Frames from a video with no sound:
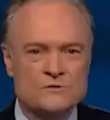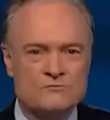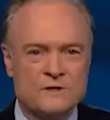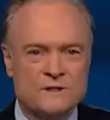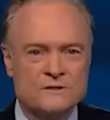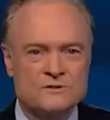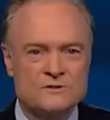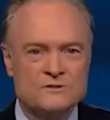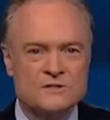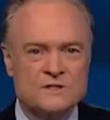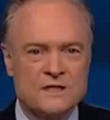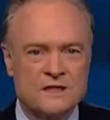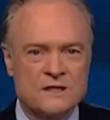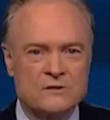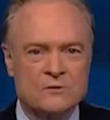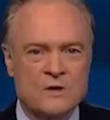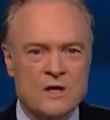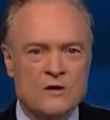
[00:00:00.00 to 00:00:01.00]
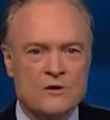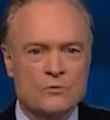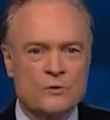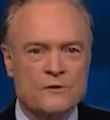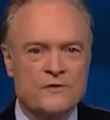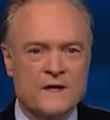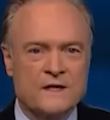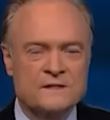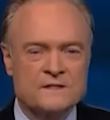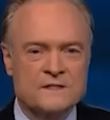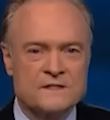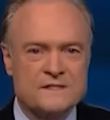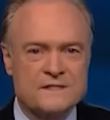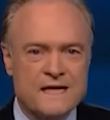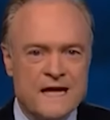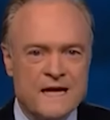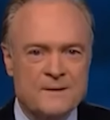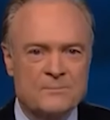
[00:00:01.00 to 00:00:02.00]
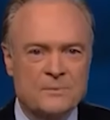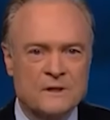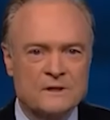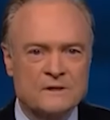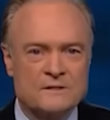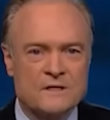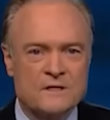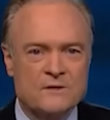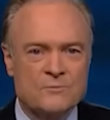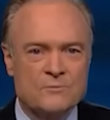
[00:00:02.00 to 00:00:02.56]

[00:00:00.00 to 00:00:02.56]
written to deal with a disabled